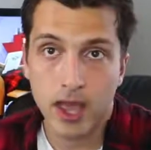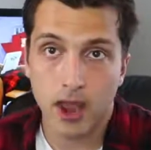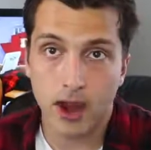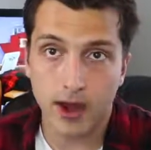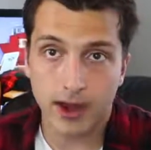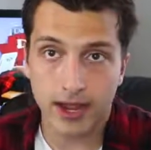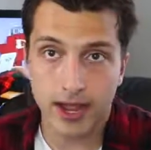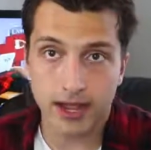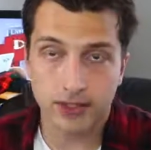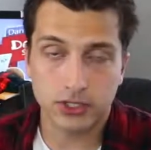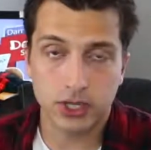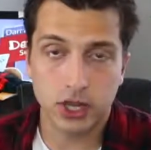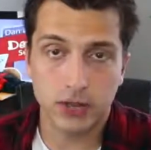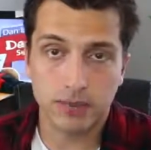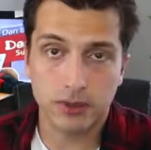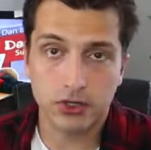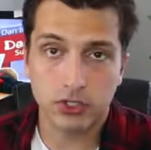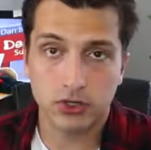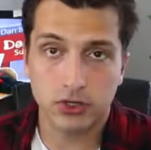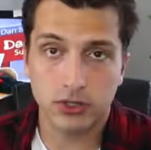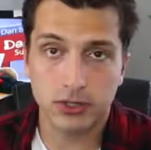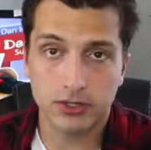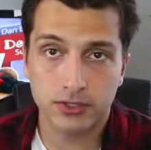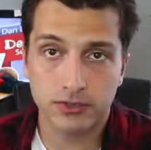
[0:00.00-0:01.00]
All right, guys, I hope you
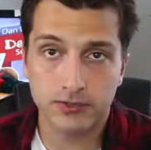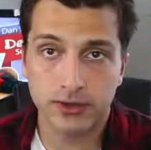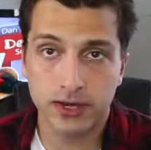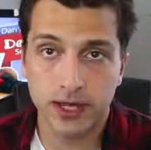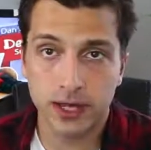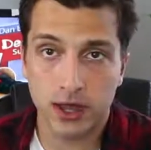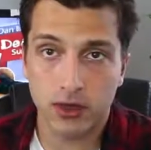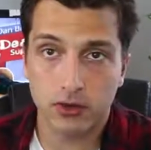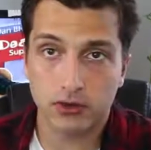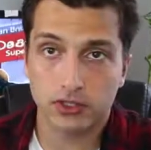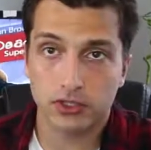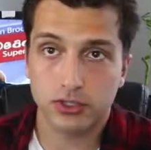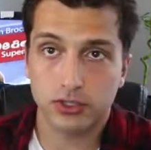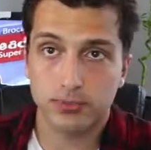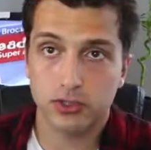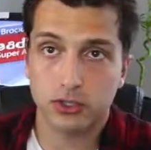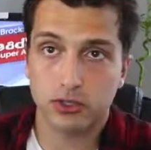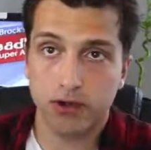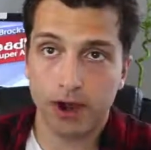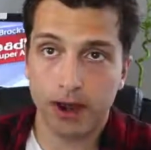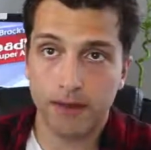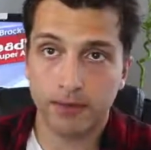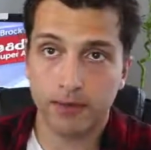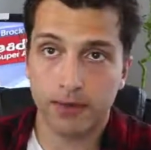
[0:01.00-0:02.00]
enjoyed this video.
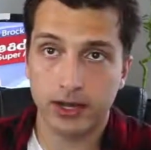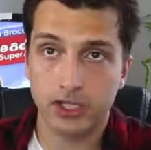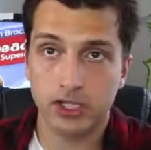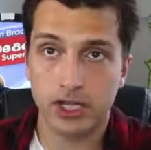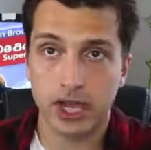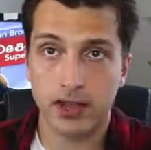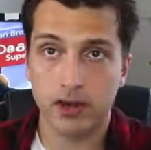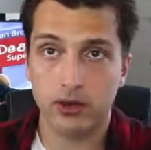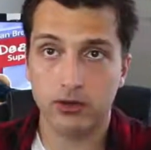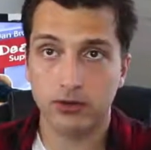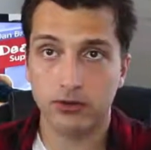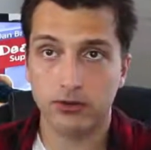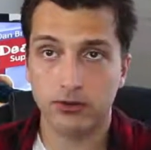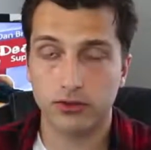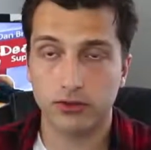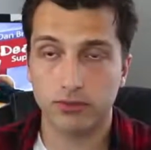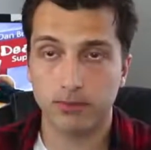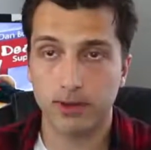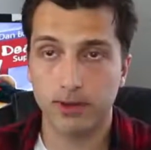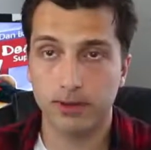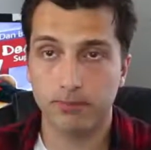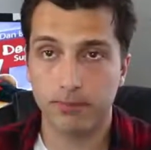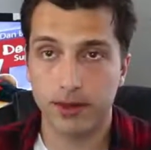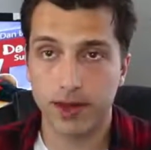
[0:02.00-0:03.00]
Subscribe to my channel.
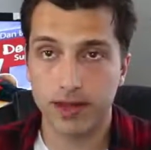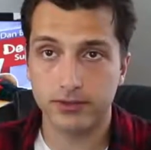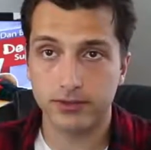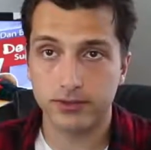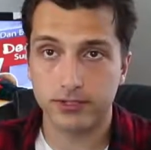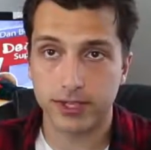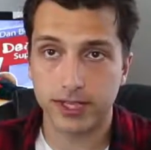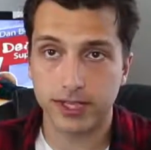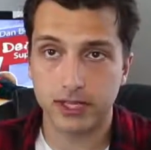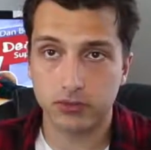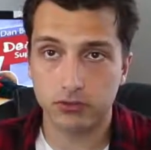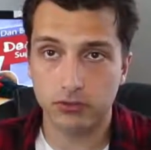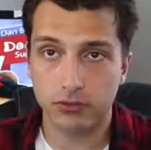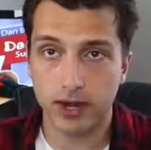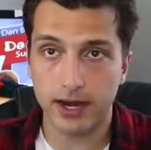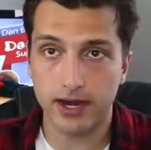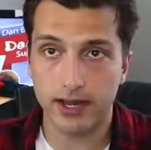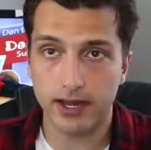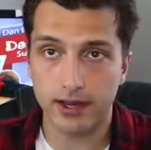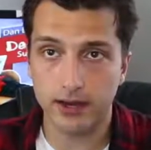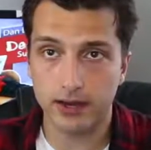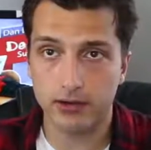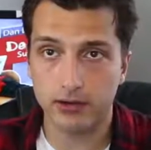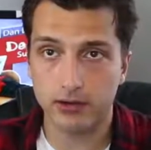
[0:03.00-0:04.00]
There'll be buttons. I think it's
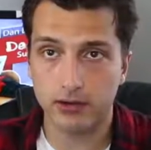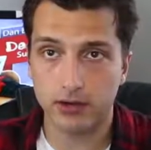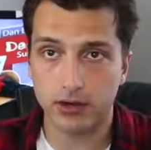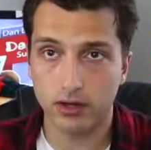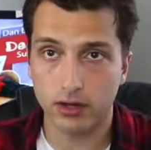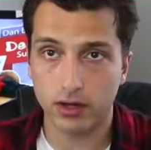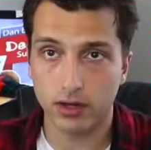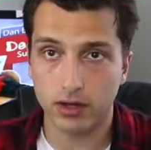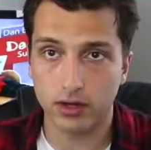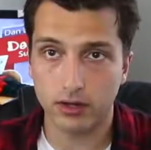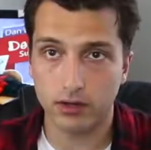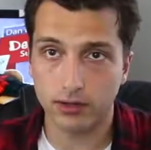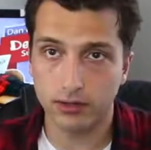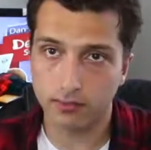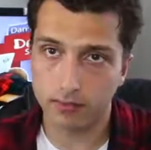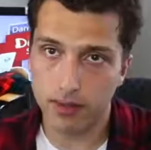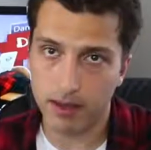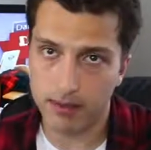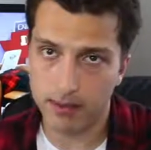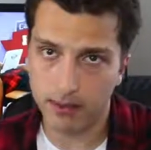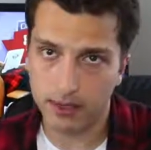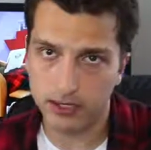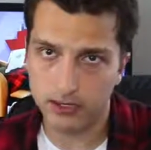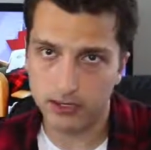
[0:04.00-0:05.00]
right here.
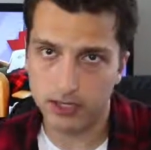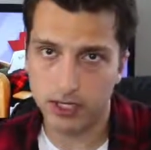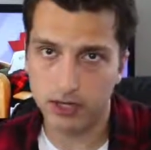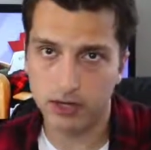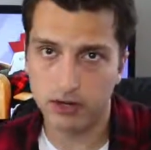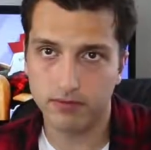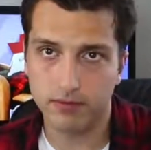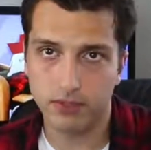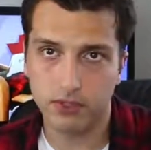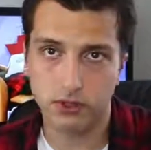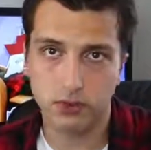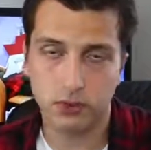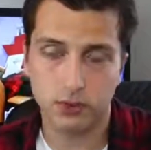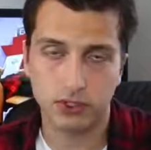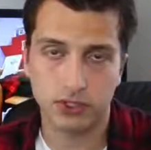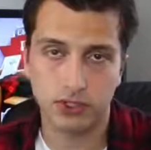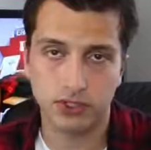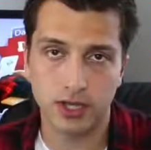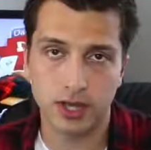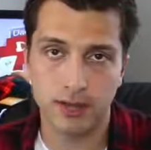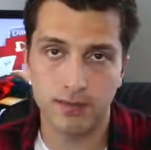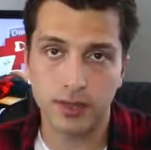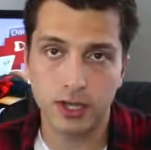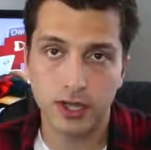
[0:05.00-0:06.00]
I think it's here if it
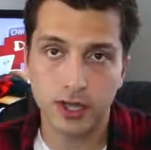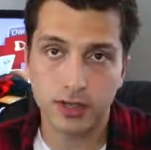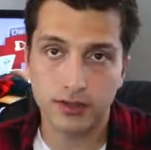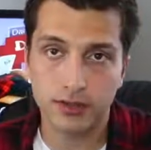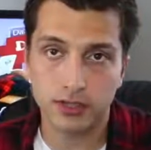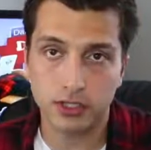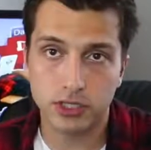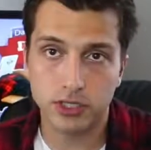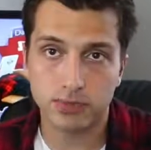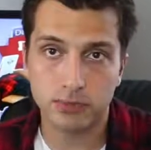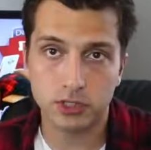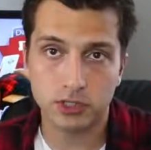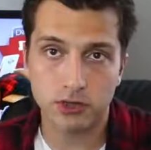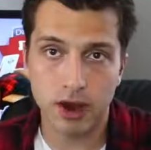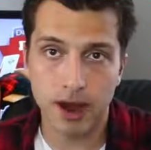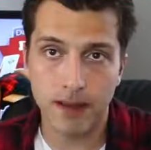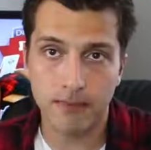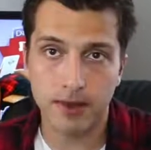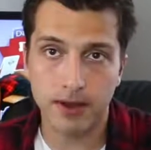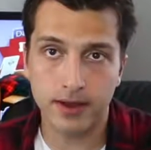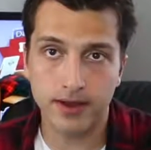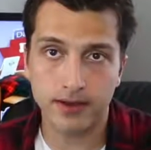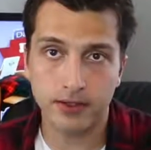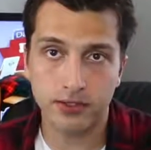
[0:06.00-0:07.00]
switches up. The
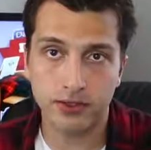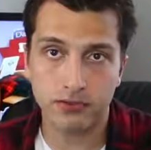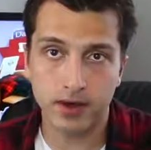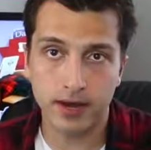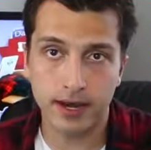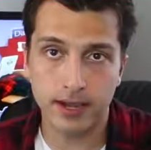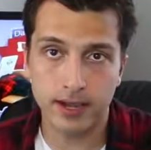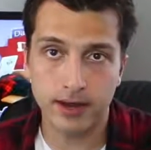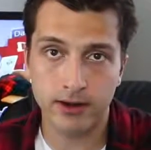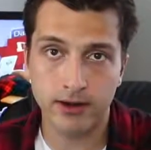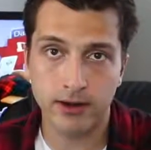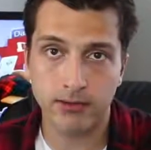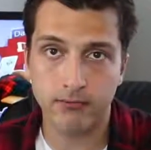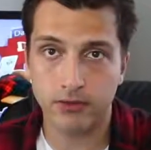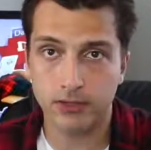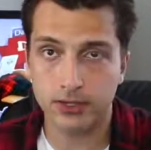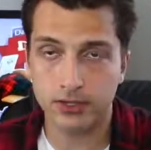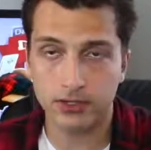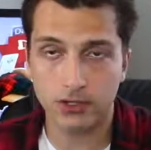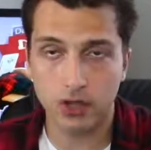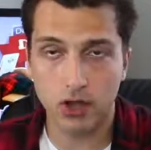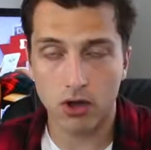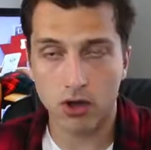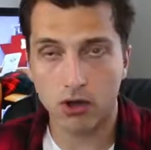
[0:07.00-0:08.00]
subscribe button is right here. I've
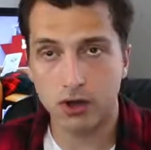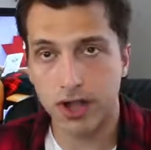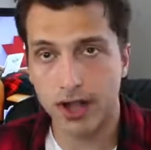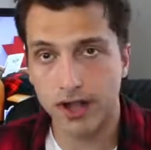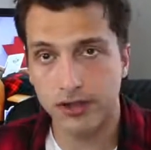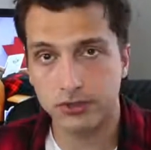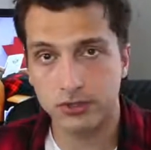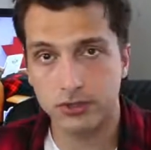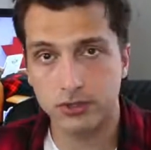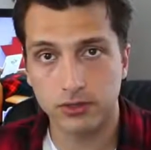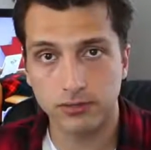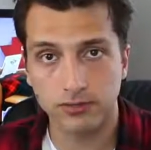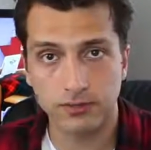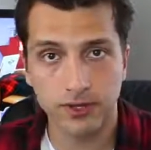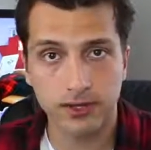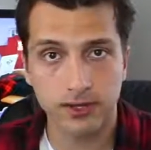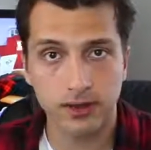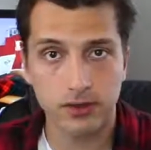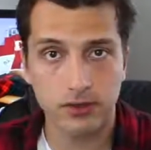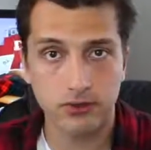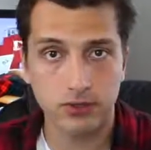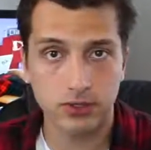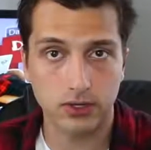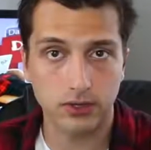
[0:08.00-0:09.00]
released all kinds of new
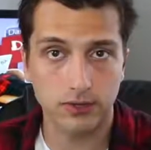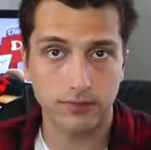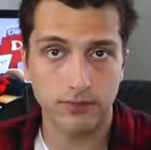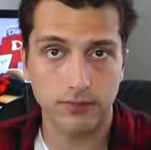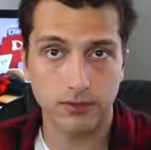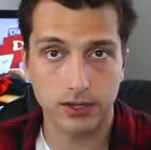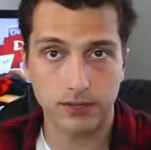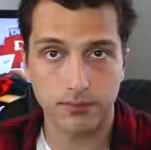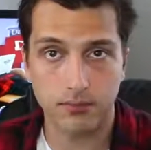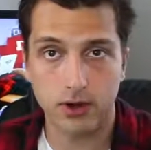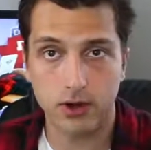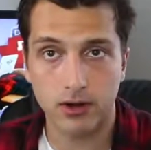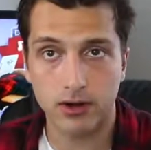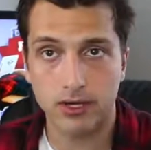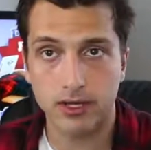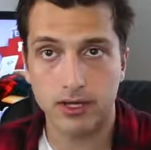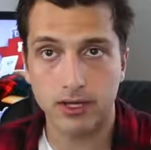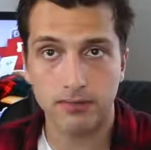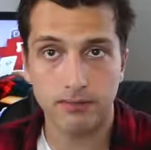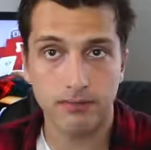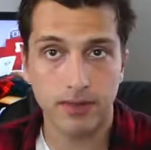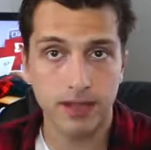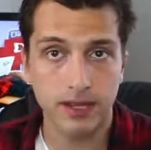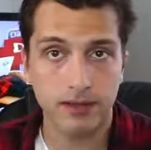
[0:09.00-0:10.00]
videos on affiliate
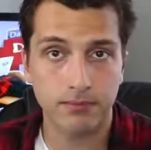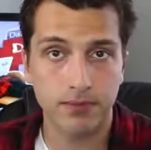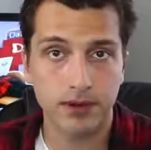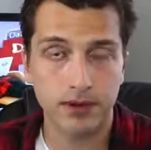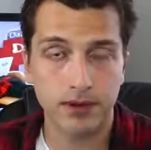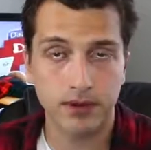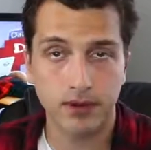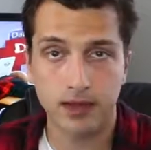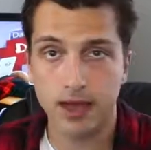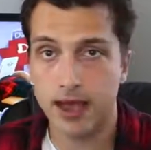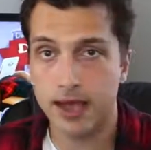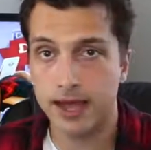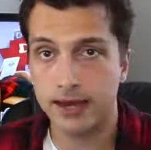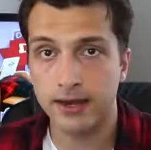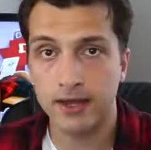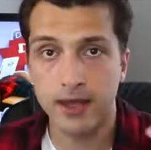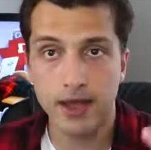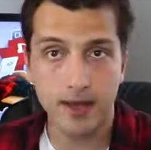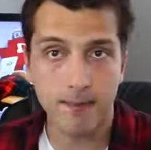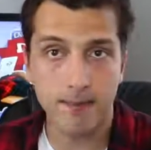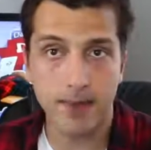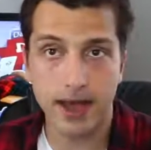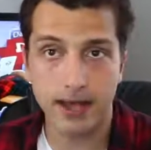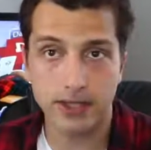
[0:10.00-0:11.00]
marketing, making money online,
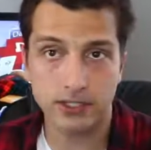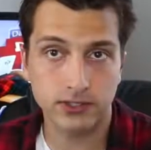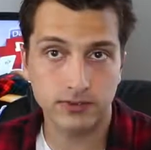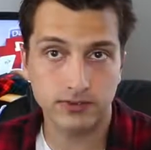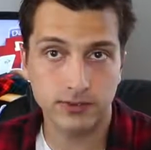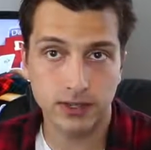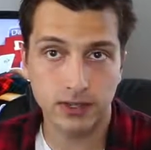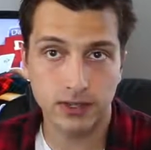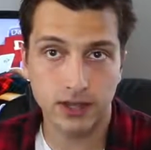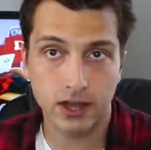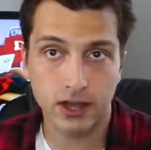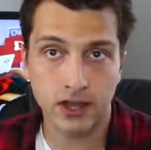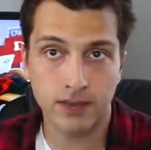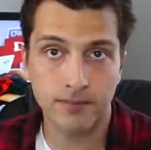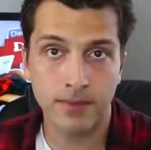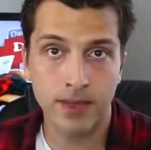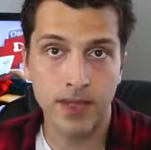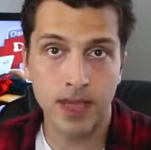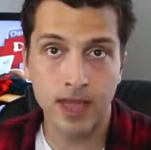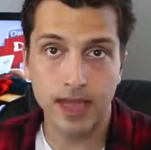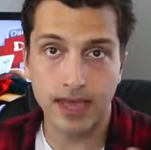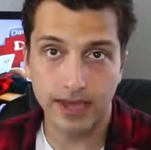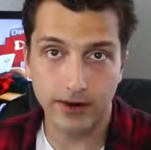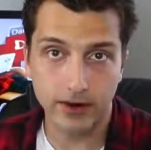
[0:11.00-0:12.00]
passive
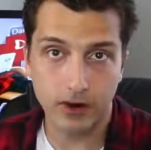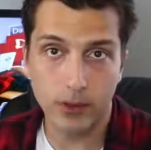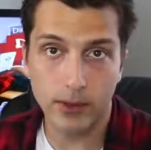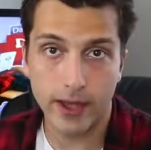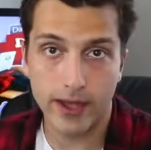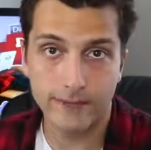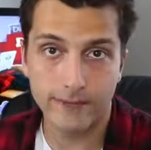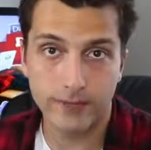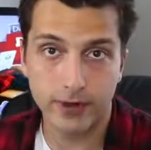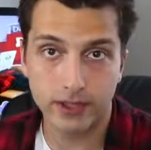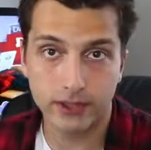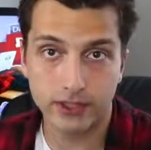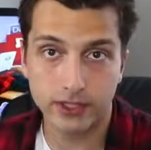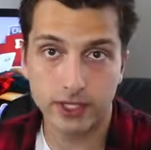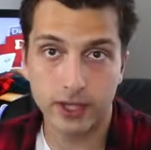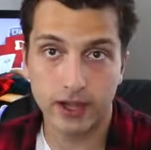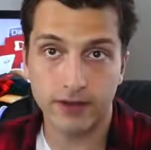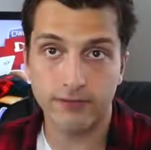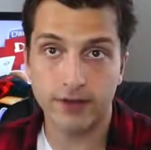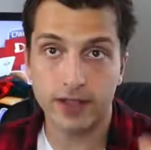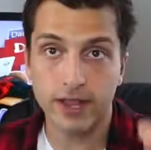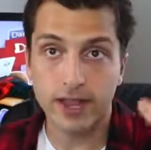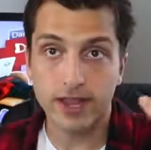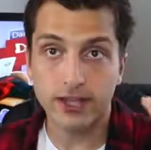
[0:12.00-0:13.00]
income, and all that fun
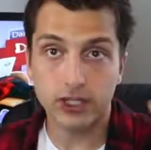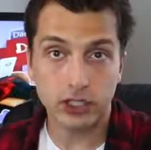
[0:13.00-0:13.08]
stuff.